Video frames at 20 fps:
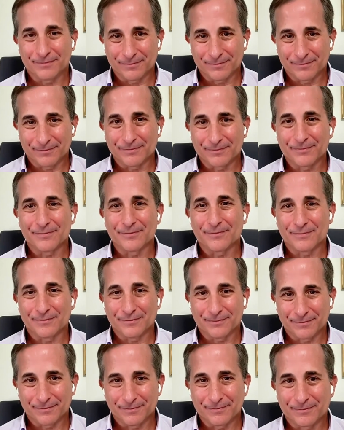
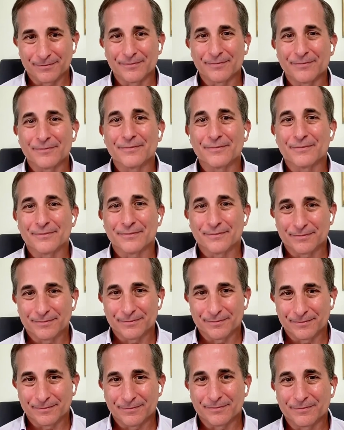
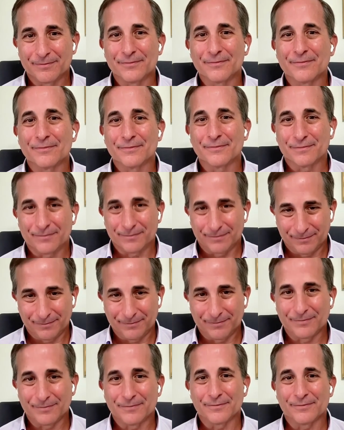
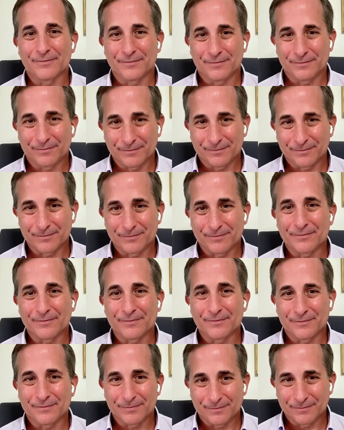
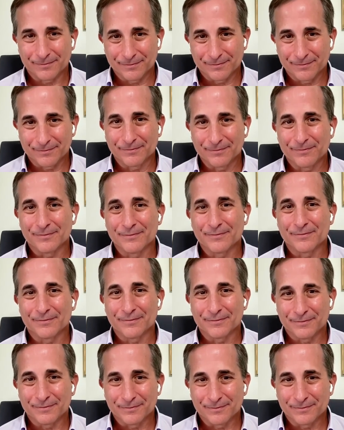
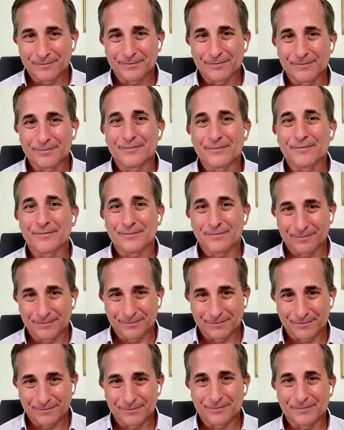
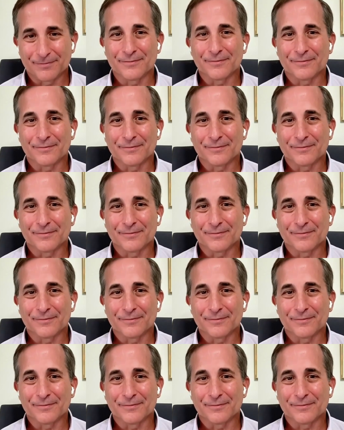(not speaking)